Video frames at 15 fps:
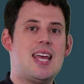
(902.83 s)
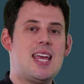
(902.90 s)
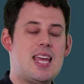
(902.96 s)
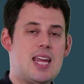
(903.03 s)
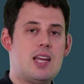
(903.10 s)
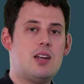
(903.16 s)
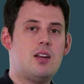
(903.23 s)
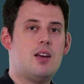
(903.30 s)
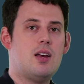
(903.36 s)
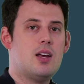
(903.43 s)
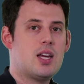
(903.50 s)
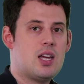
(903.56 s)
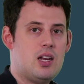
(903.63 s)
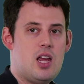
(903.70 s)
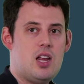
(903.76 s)
in
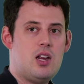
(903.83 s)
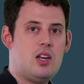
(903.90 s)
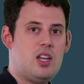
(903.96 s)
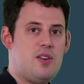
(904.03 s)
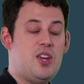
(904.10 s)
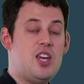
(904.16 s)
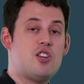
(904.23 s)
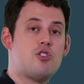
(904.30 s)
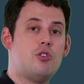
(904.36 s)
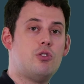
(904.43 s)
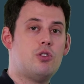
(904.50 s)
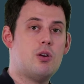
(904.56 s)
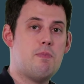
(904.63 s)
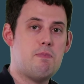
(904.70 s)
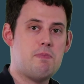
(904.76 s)
Canadian aviation
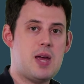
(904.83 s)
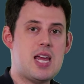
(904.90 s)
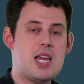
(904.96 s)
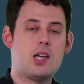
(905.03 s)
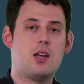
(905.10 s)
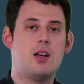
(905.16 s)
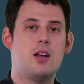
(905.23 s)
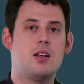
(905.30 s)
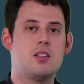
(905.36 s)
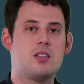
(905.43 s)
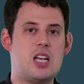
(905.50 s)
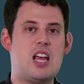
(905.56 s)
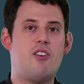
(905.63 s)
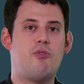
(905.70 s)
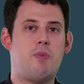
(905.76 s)
to make safe